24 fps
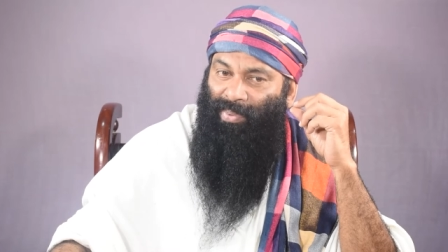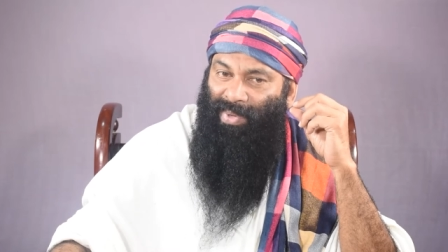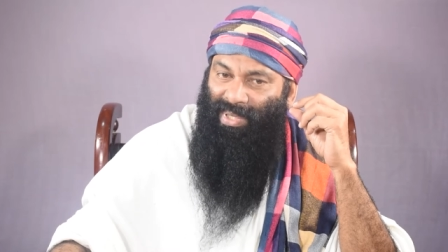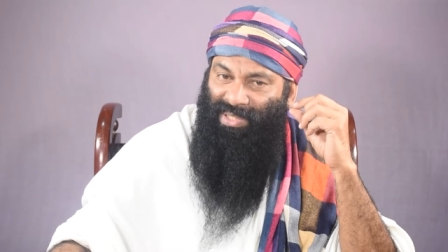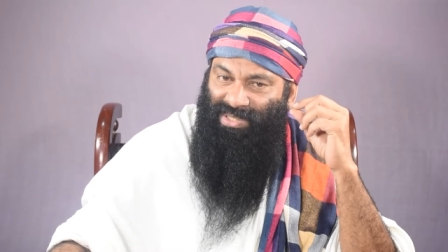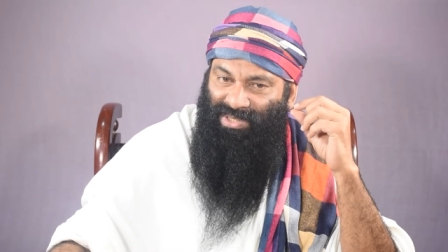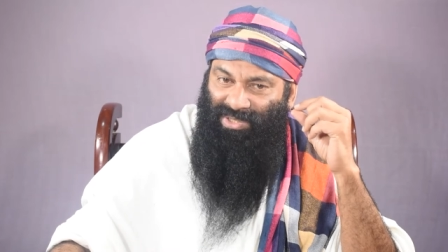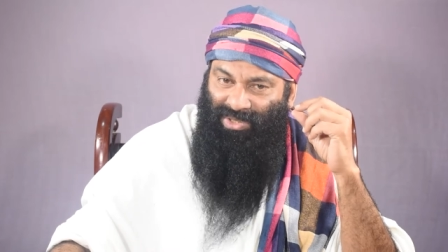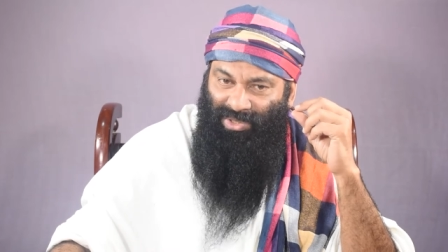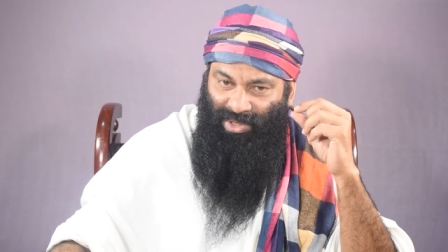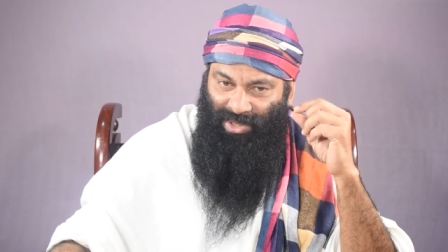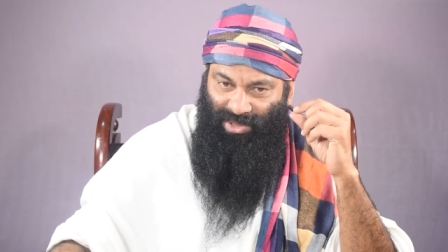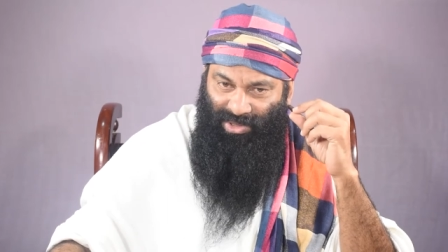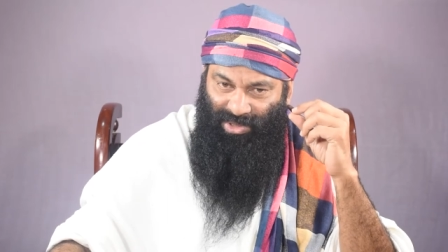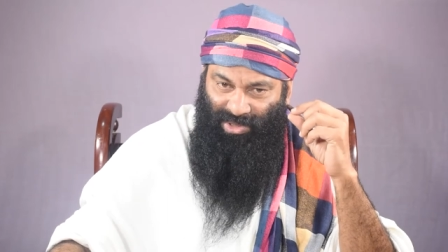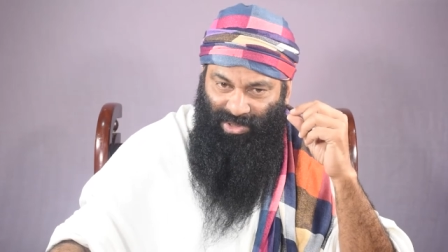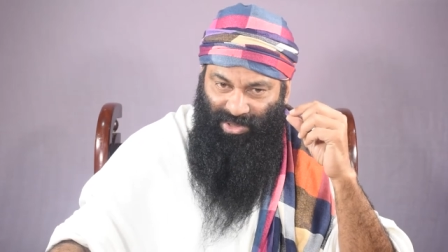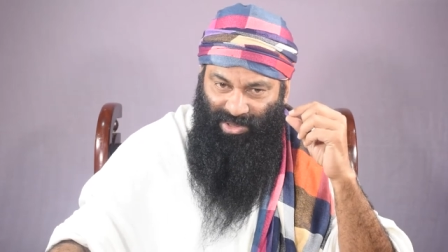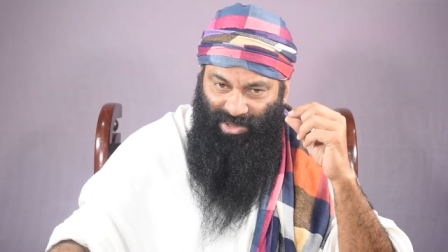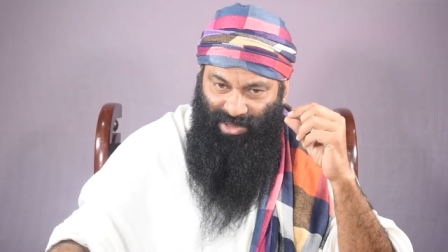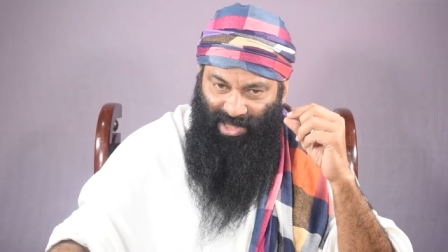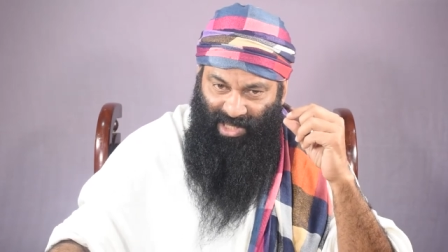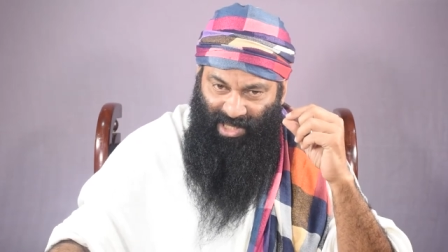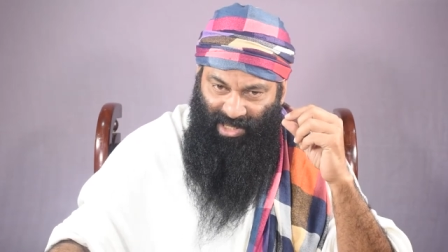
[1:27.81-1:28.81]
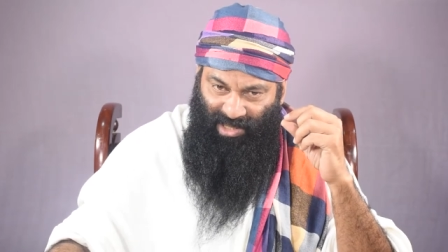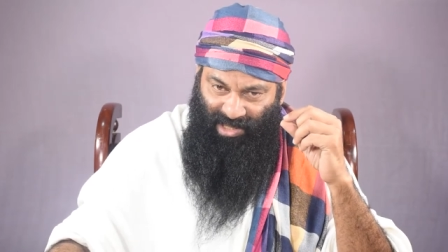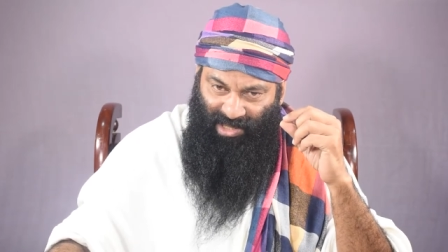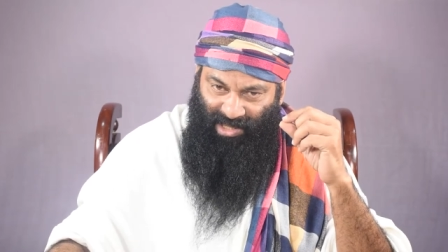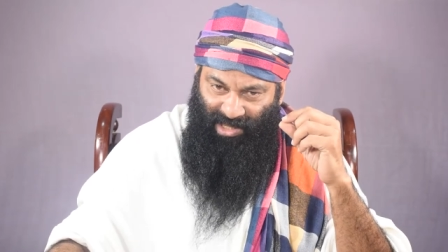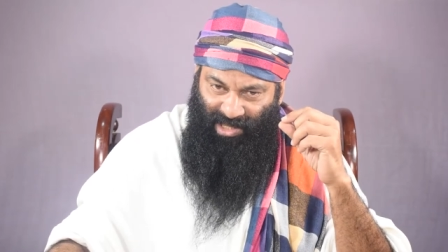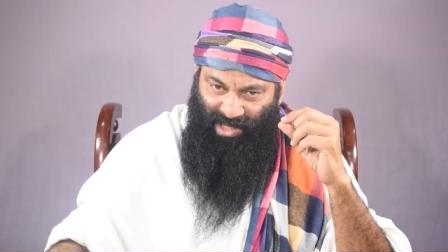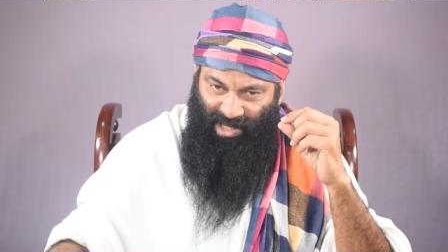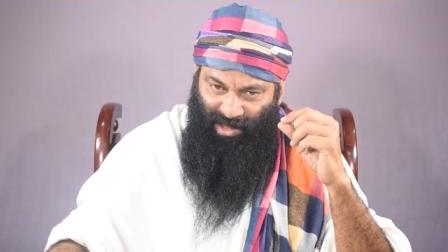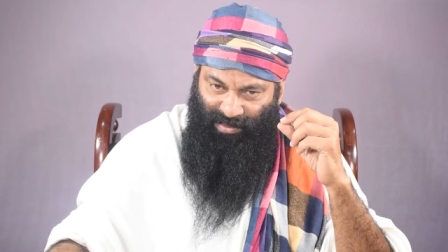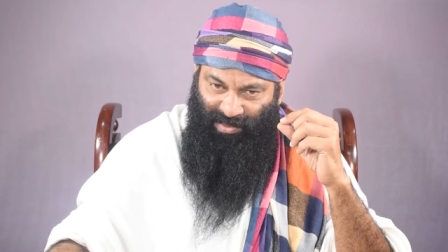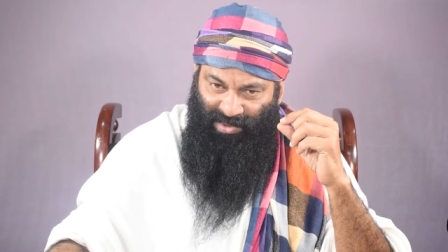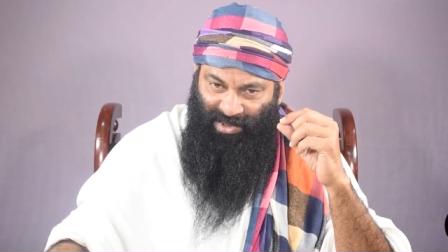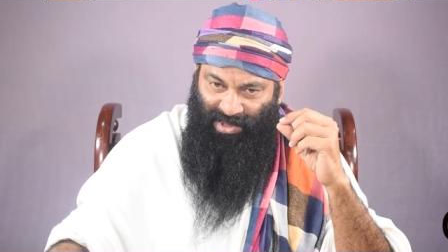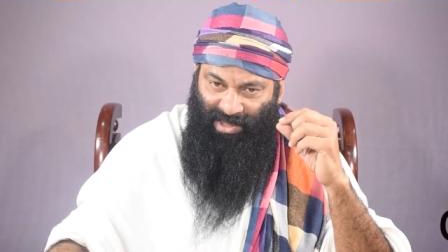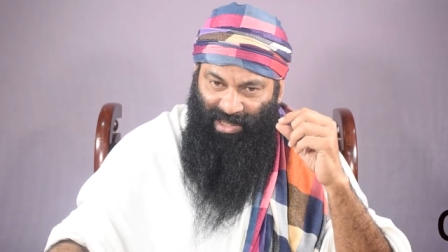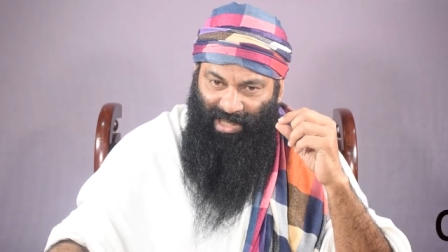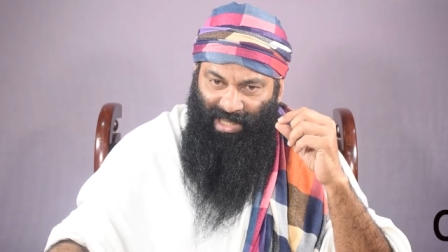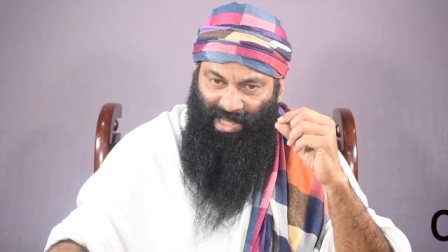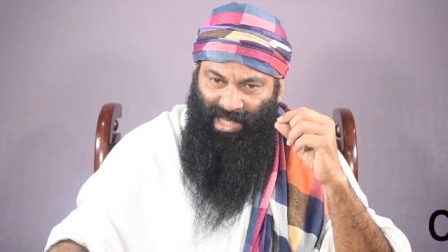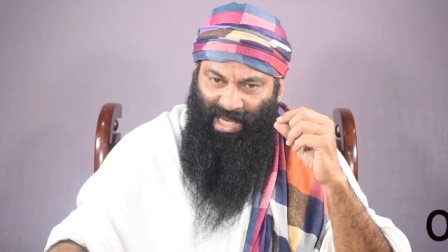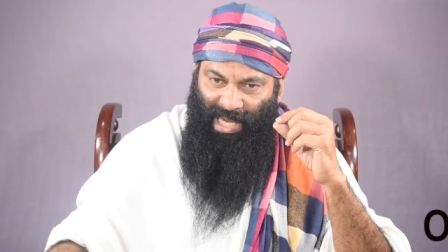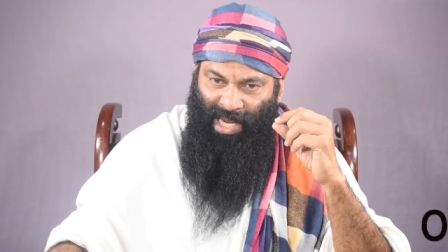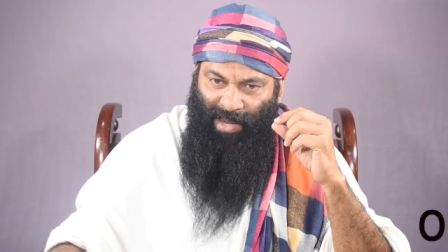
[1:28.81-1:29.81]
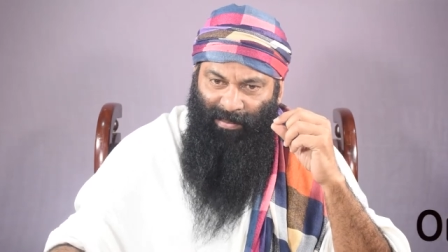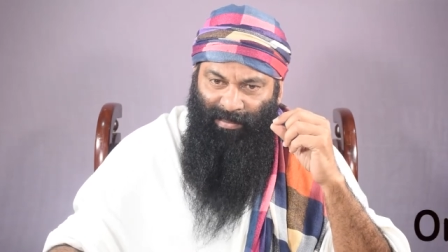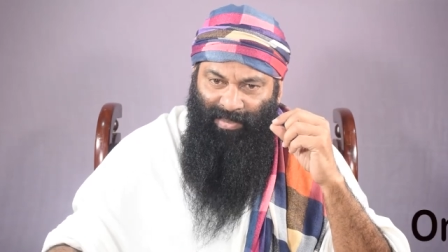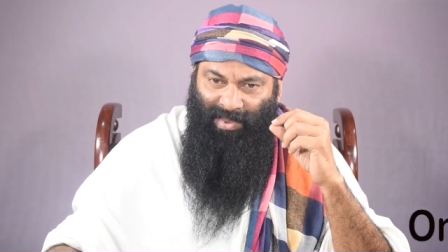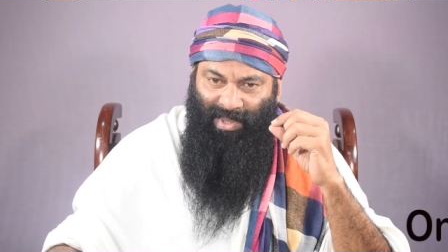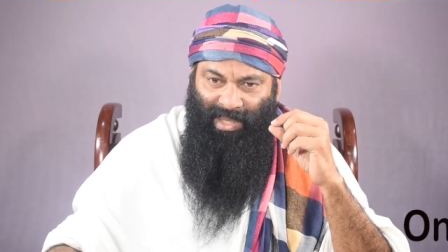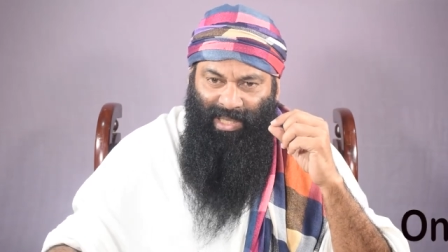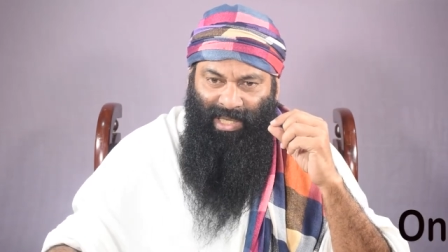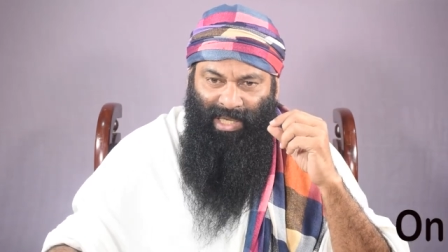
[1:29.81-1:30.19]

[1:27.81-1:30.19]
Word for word: business and corruption and helped